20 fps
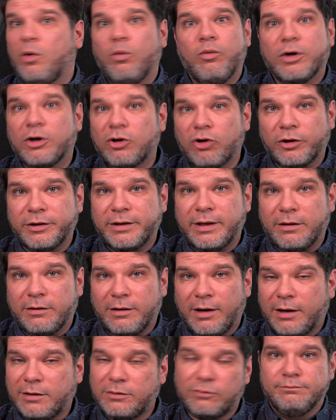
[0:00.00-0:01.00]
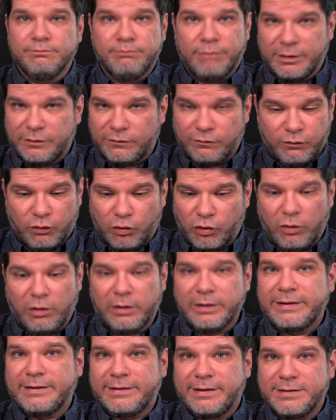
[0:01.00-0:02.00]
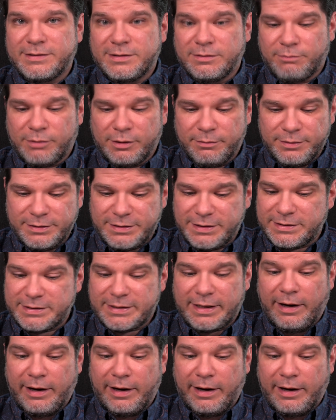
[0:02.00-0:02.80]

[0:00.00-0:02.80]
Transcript: We're not there yet, but for all intents and purposes,